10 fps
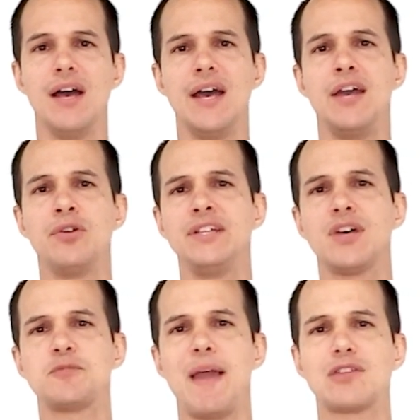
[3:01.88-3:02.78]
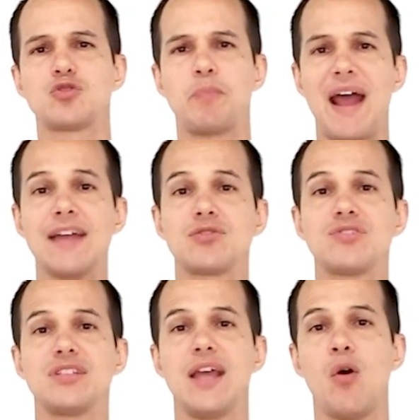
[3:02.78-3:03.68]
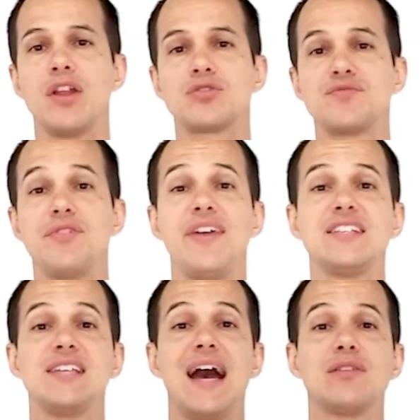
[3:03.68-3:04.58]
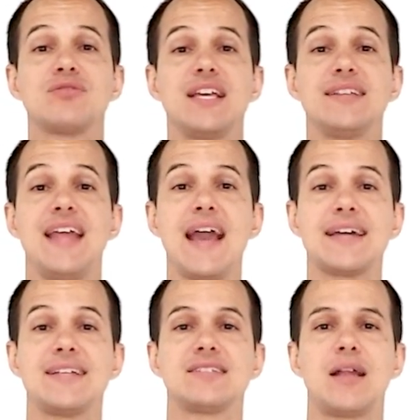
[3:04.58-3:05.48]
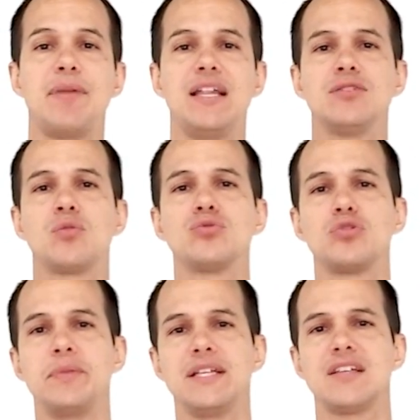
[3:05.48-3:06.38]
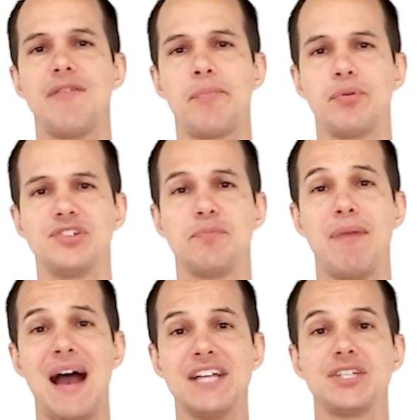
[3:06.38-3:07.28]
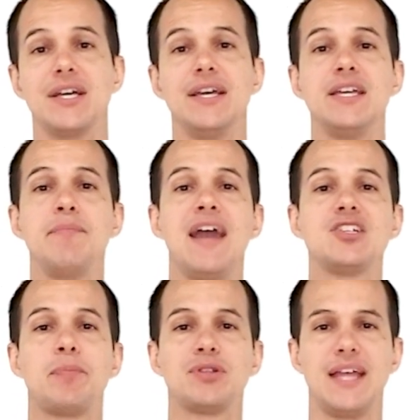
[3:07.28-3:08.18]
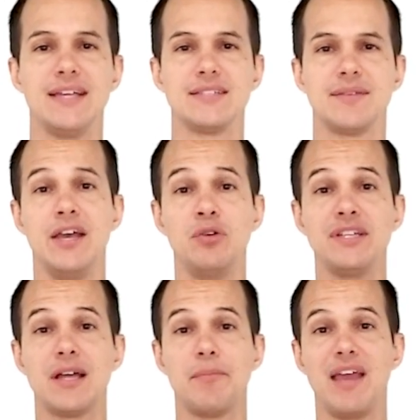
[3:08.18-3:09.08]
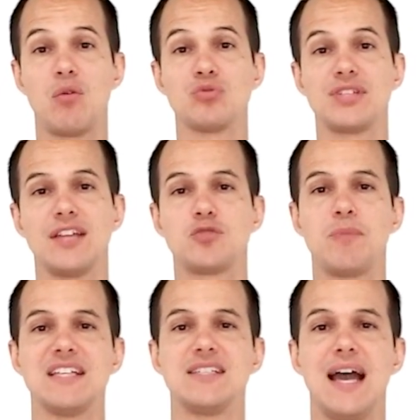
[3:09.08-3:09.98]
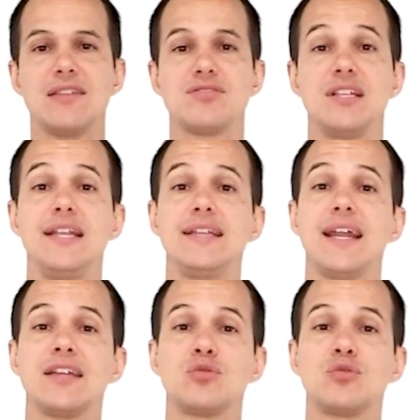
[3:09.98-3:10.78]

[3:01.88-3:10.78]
experienced over decades, working with low and medium power steam turbines. It also brings together concepts based on specific literature on the topic.